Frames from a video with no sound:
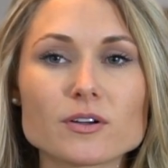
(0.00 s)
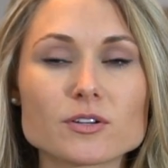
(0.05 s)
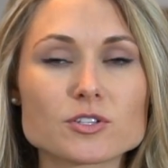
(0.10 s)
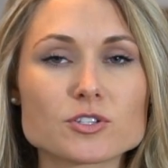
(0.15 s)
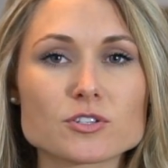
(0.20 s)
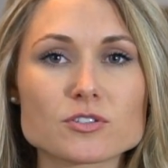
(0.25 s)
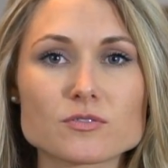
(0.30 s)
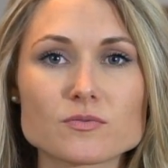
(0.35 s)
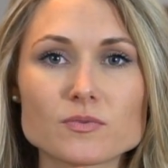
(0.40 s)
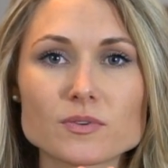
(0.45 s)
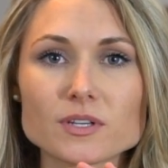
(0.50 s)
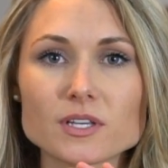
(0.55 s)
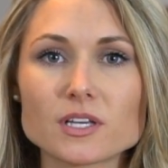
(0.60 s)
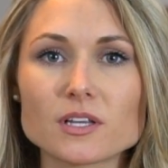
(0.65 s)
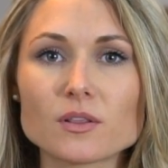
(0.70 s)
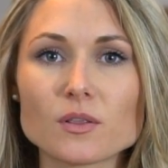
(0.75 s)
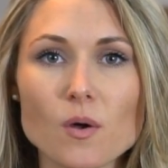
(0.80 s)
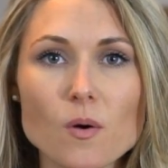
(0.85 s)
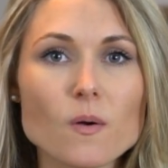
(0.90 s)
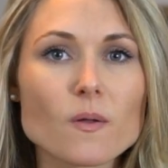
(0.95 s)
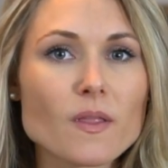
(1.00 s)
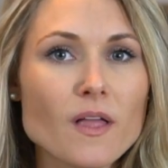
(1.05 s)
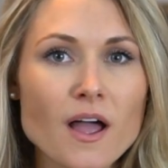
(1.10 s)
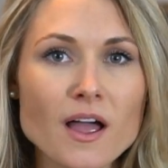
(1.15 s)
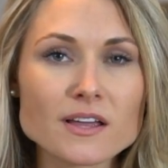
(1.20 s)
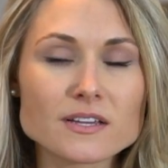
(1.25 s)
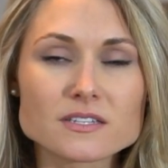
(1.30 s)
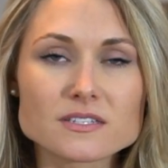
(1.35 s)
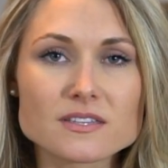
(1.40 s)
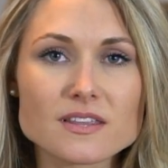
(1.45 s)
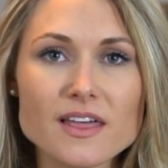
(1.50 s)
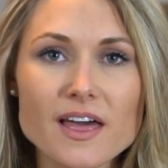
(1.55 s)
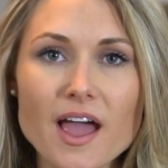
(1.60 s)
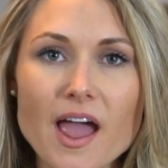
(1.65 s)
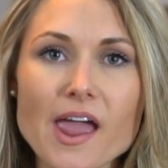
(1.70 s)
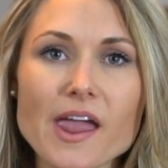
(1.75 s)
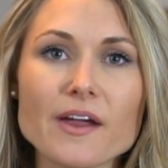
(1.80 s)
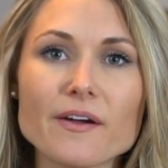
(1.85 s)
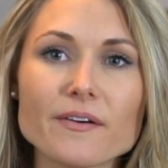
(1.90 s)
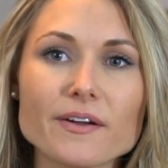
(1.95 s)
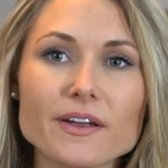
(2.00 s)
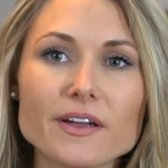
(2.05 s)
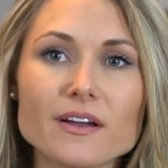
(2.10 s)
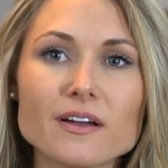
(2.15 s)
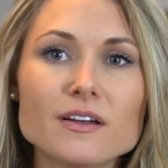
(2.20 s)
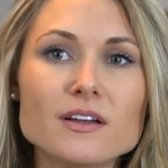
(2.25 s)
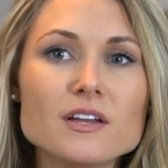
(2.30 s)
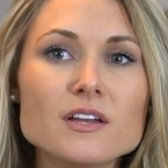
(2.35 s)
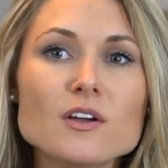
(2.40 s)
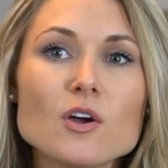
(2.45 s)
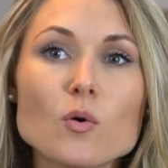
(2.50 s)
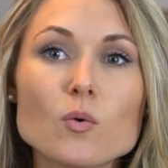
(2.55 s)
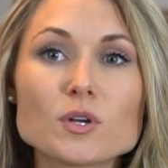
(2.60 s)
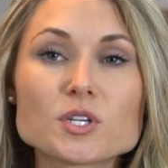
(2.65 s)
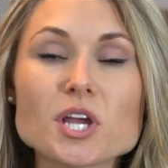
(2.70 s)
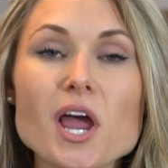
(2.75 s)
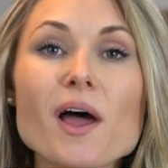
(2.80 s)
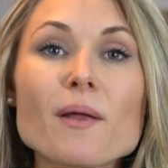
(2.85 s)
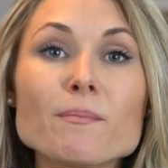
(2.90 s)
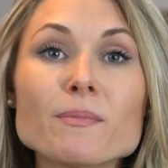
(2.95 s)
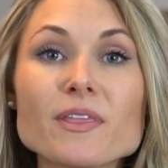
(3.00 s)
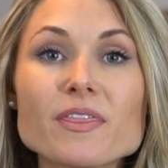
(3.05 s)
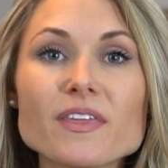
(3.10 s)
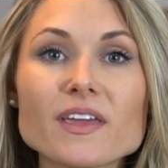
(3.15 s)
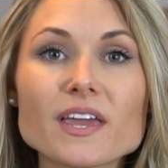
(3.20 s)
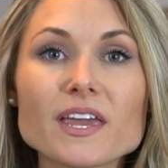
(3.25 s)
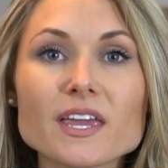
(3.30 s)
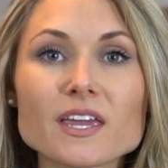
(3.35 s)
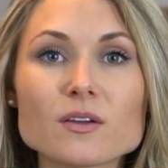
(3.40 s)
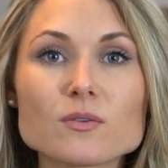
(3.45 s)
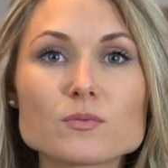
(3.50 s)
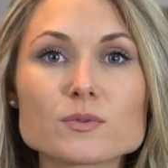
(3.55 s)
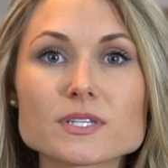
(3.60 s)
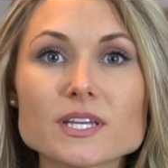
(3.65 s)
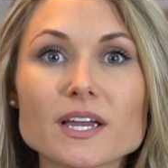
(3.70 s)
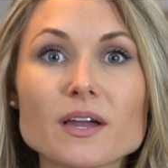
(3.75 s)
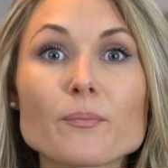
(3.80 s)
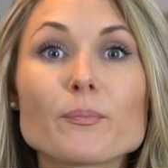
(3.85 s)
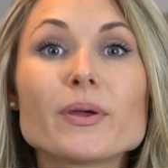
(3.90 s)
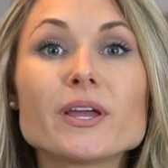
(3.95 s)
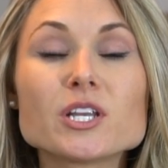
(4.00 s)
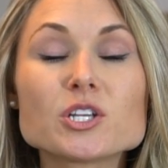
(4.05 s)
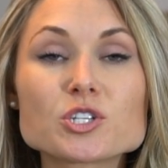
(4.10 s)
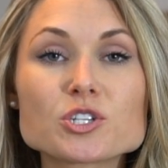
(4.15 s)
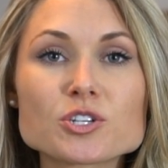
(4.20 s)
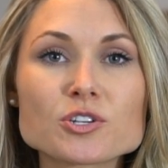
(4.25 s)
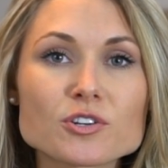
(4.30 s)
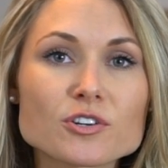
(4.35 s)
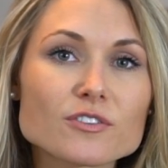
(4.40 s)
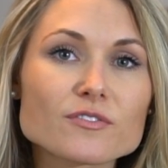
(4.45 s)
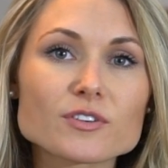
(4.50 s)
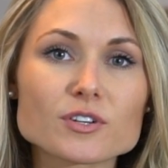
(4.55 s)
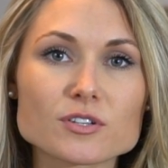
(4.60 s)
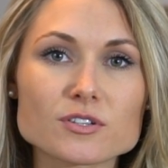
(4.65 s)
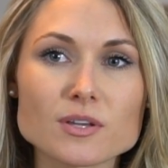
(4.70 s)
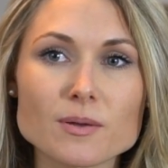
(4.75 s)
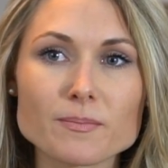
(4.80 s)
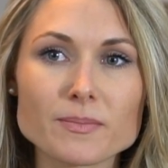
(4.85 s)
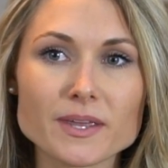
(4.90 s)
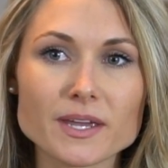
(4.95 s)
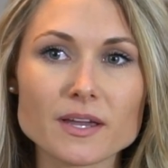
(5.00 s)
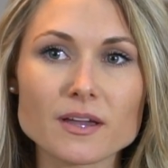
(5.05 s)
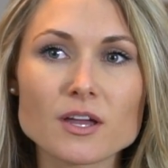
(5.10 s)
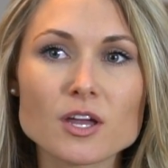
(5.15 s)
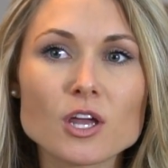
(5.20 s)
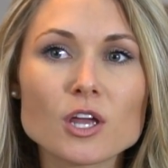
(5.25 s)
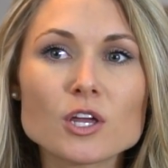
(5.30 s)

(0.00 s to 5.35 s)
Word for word: It's just really localized to that area, which had me thinking it was like a pinched nerve or something.